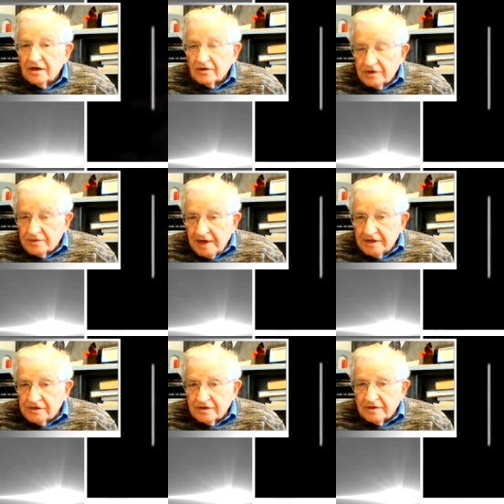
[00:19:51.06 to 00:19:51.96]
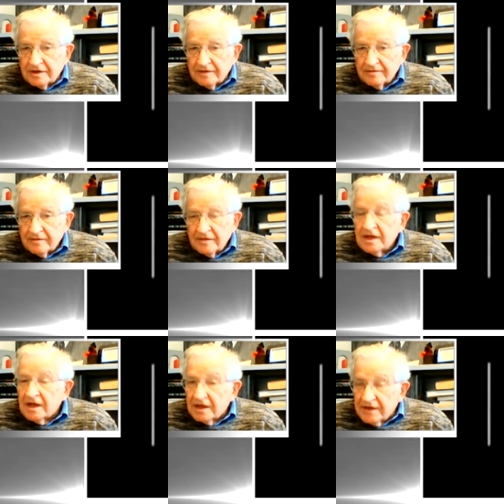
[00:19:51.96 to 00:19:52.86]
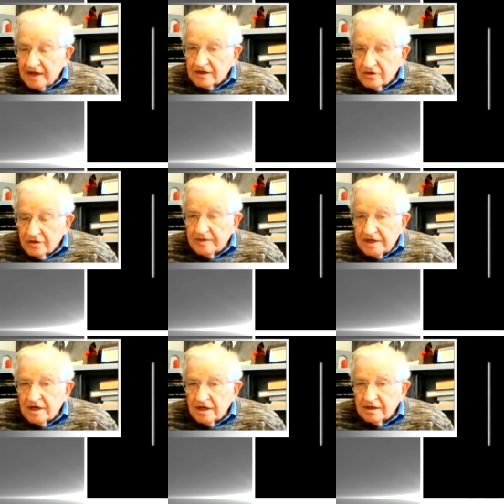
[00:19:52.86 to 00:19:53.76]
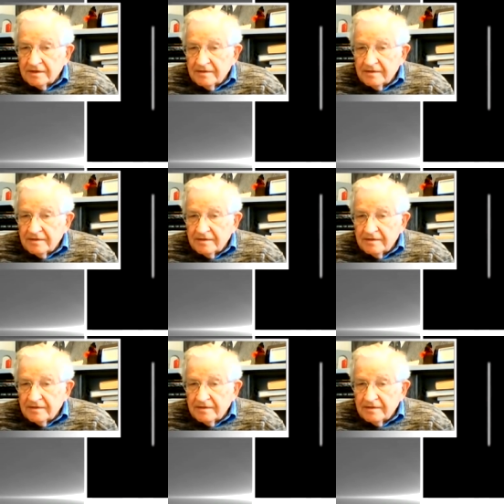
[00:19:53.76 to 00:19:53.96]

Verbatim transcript: response to it. And that could be done.